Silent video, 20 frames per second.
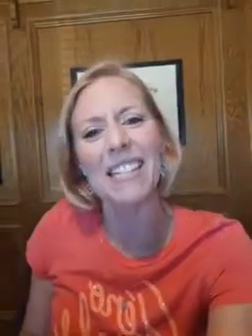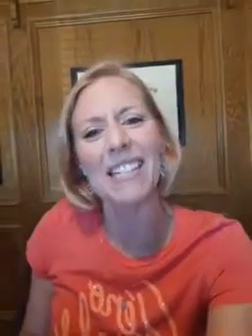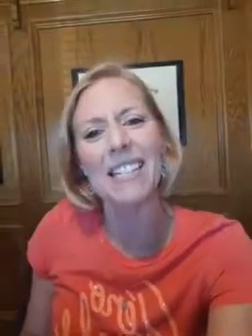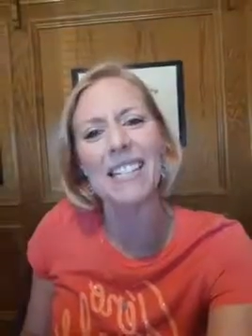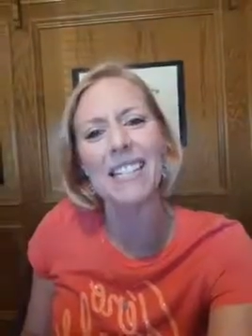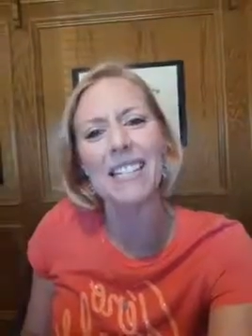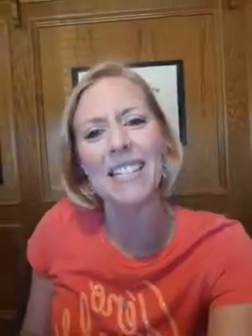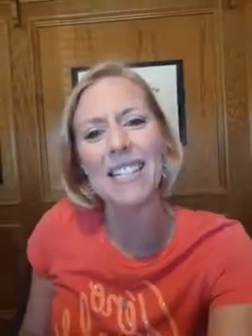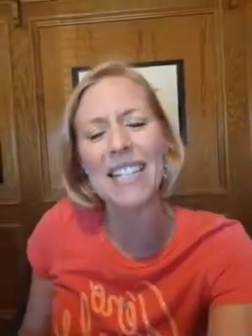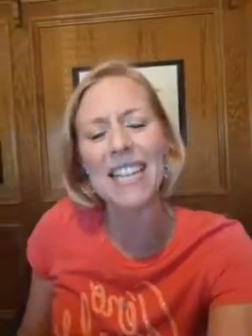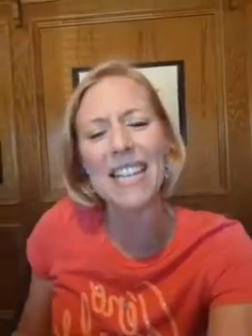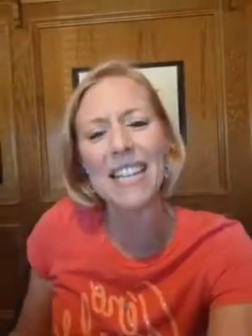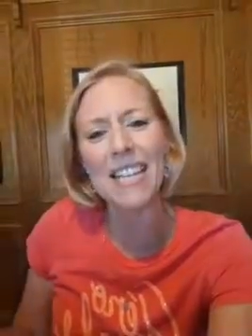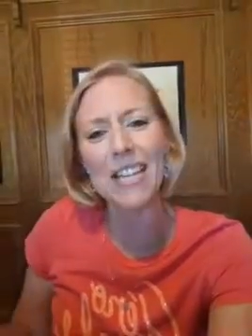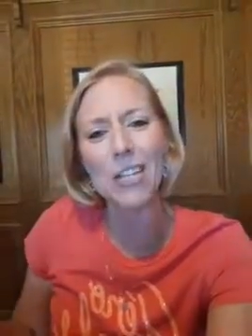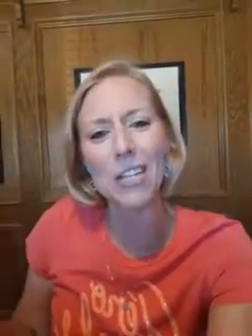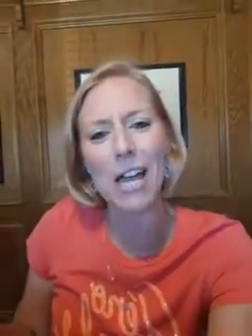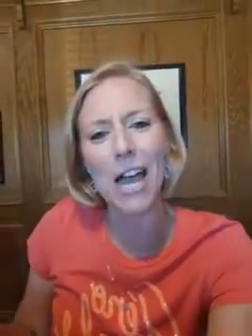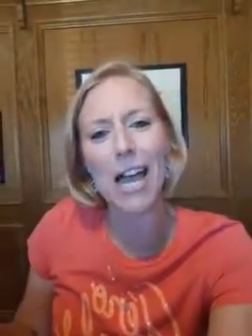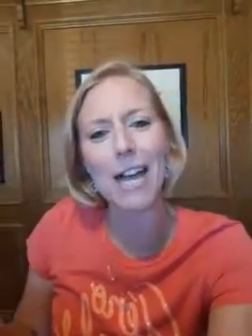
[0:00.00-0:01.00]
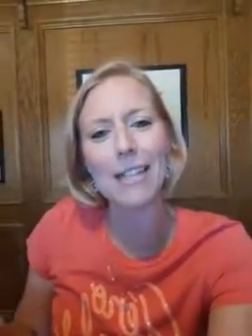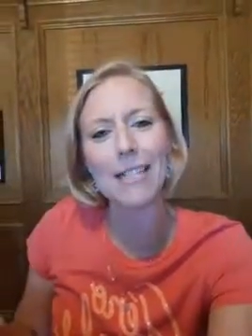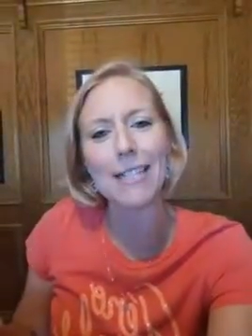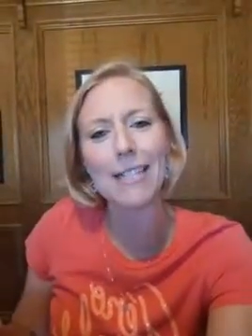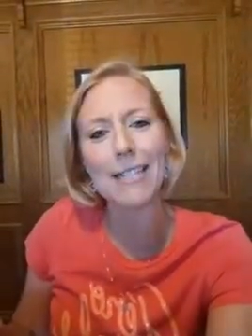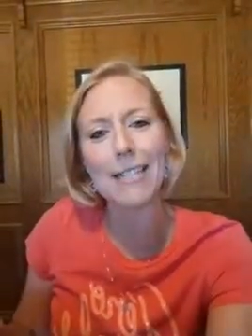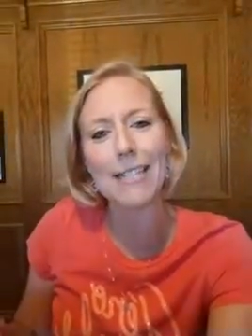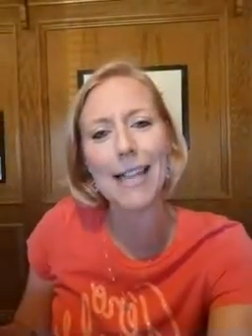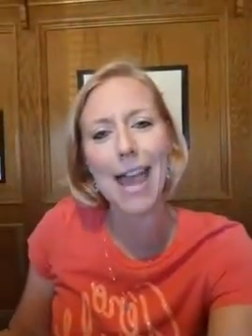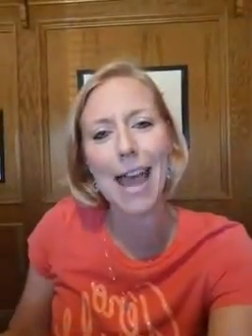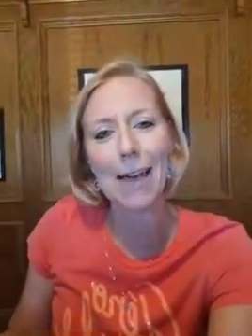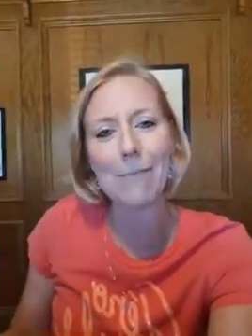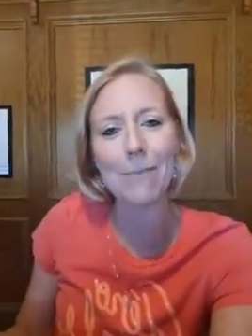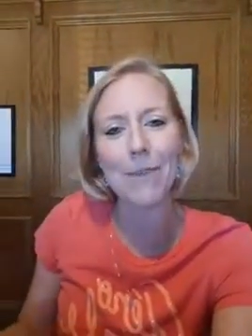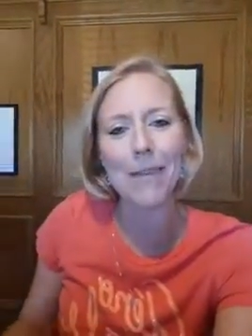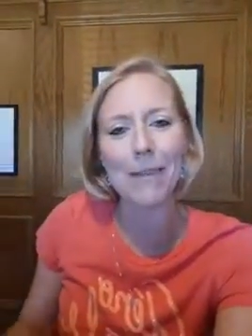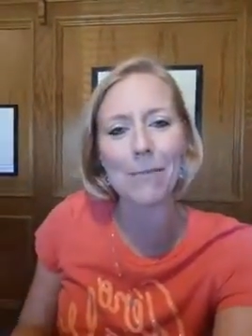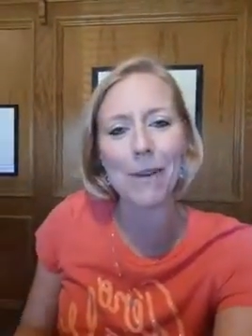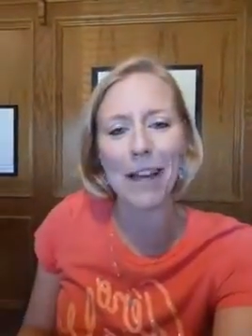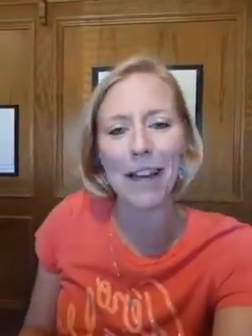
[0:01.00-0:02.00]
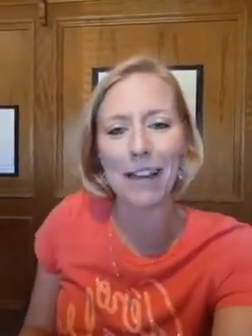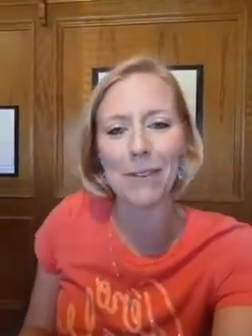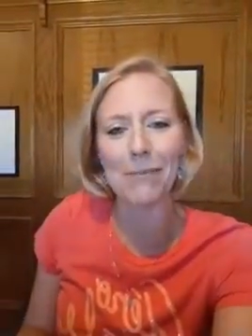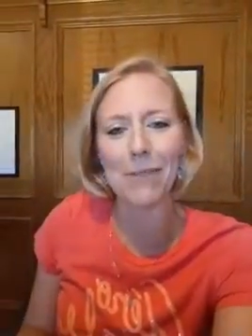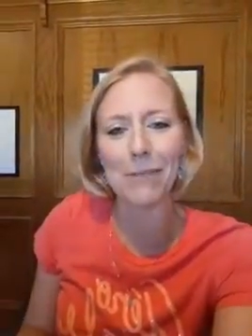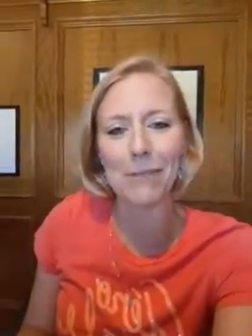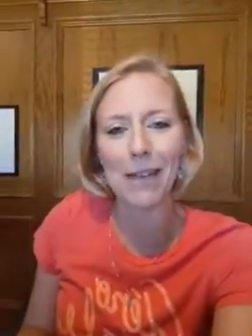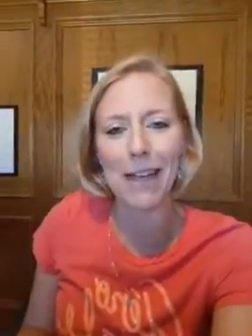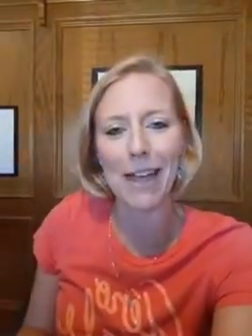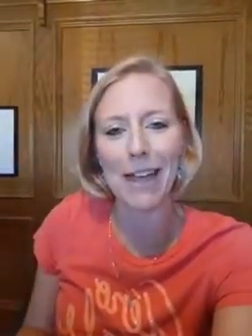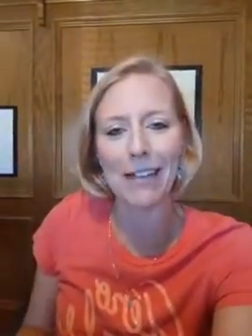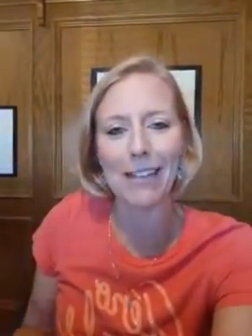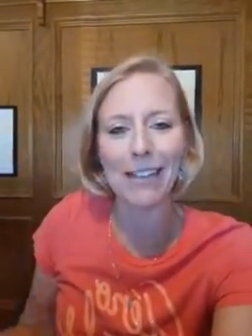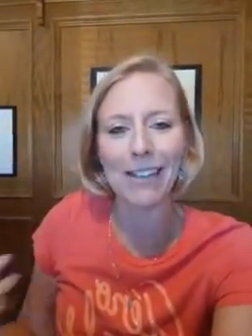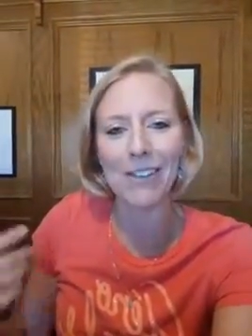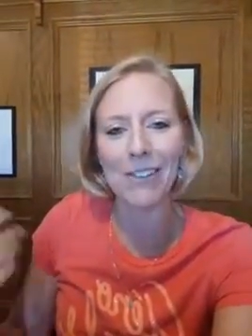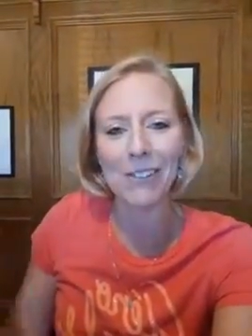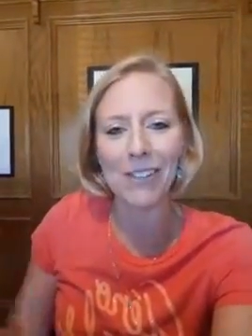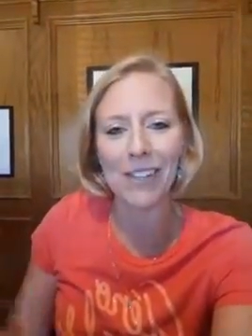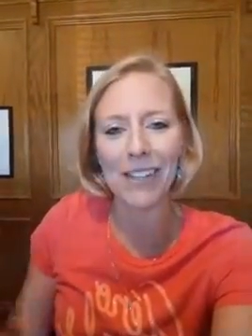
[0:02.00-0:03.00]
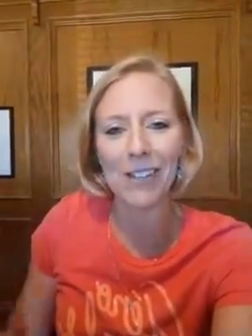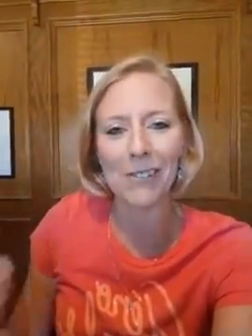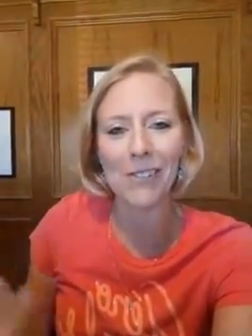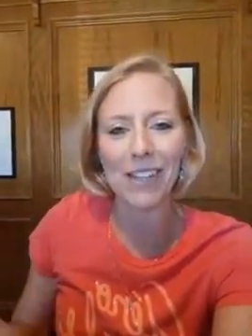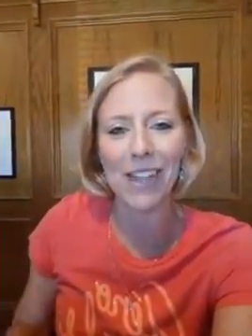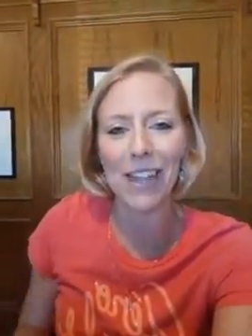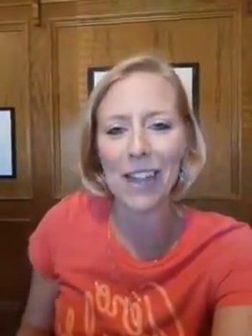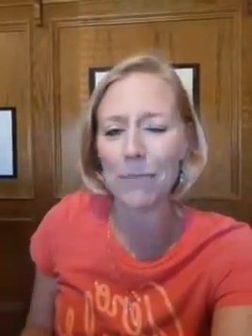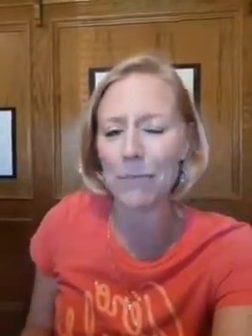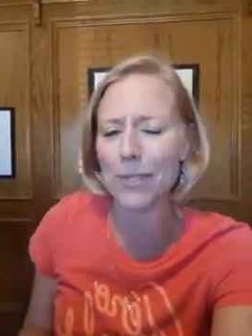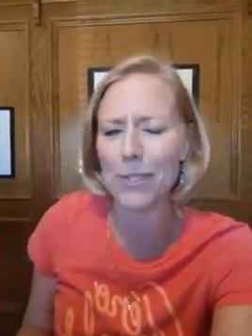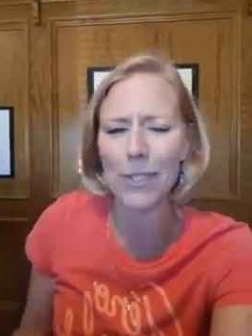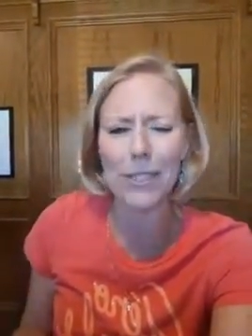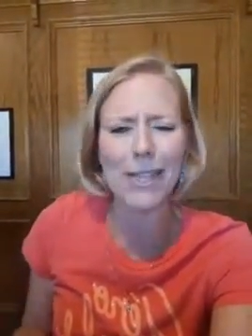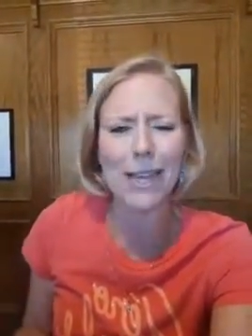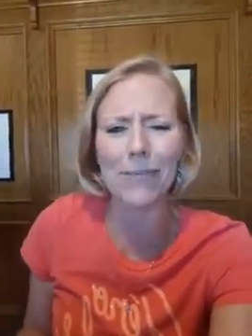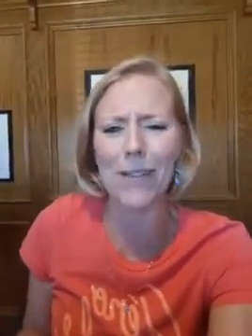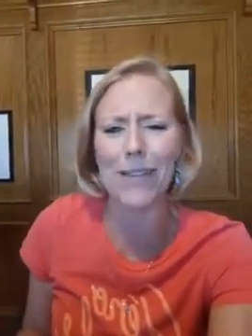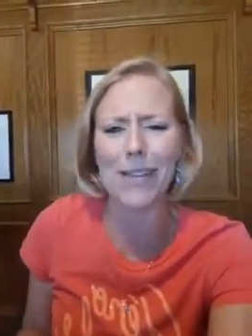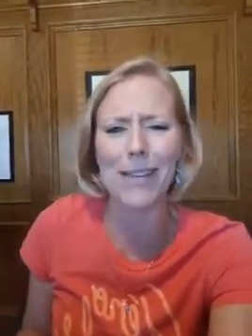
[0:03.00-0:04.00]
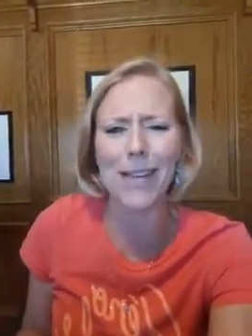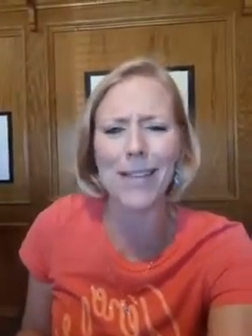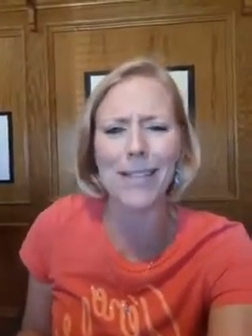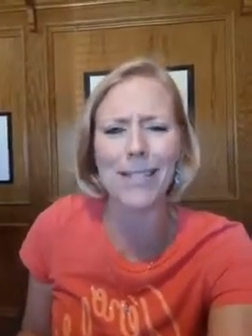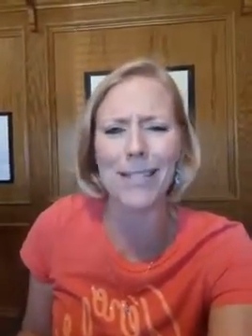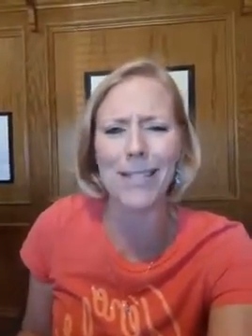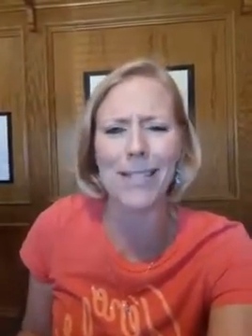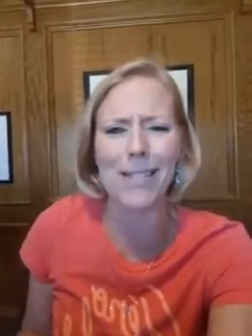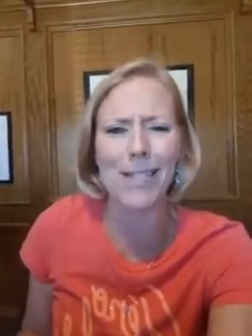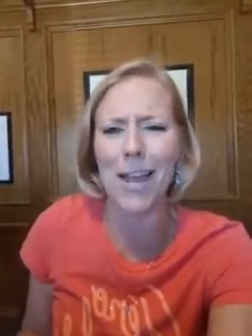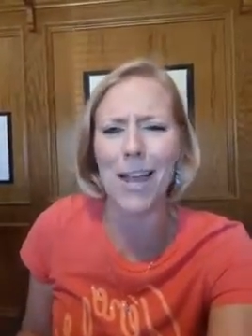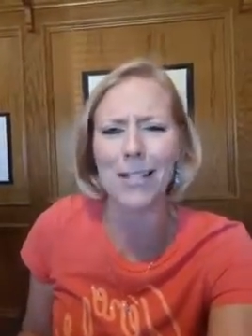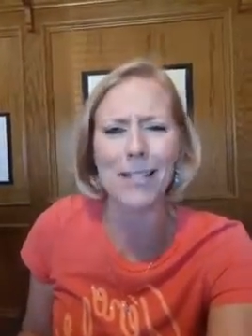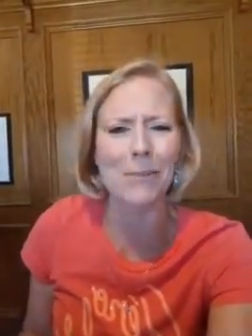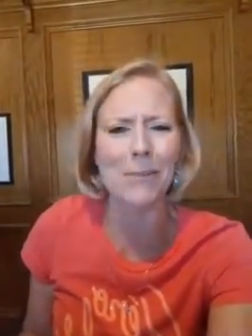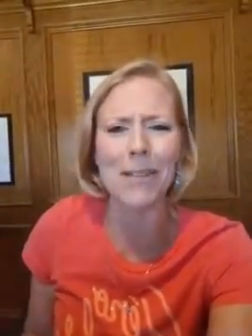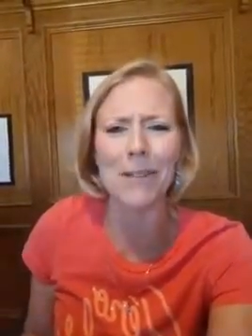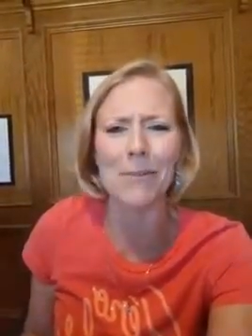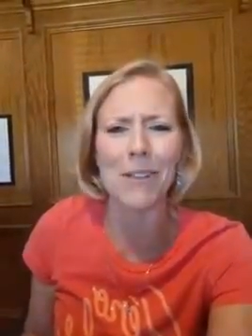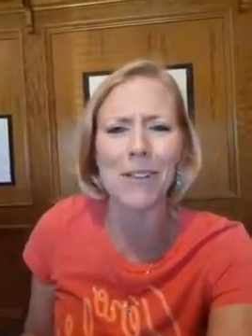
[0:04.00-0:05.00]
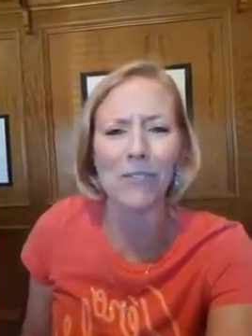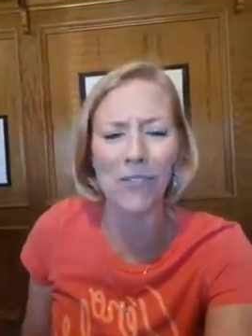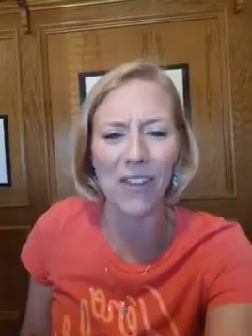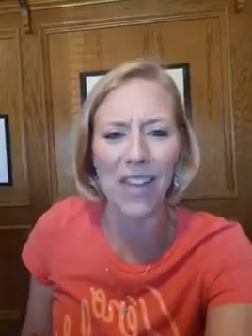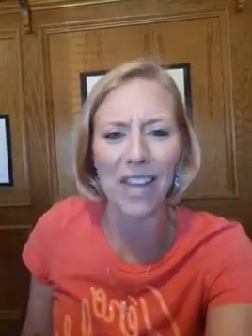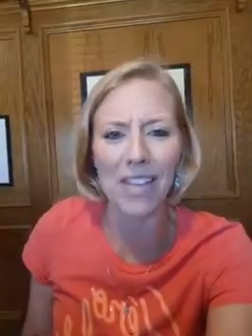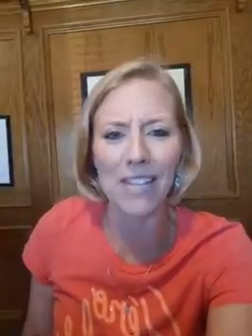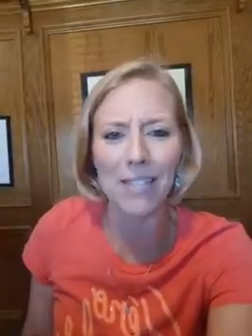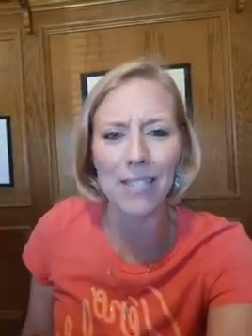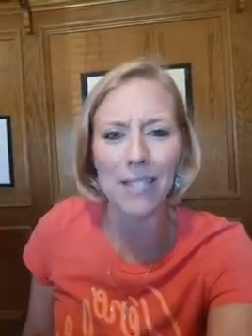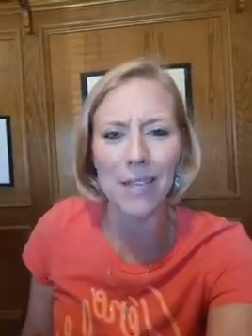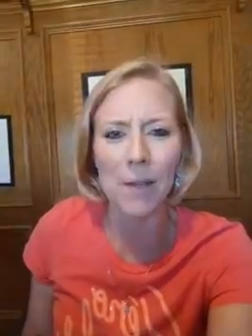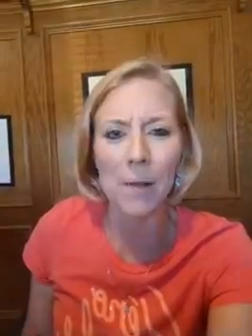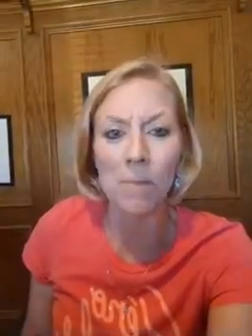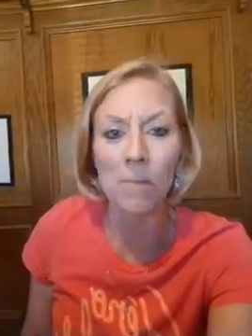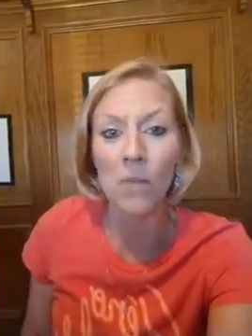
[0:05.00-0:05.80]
sneaky shots at me behind my back, you know, like just have the guts to talk to me to my face.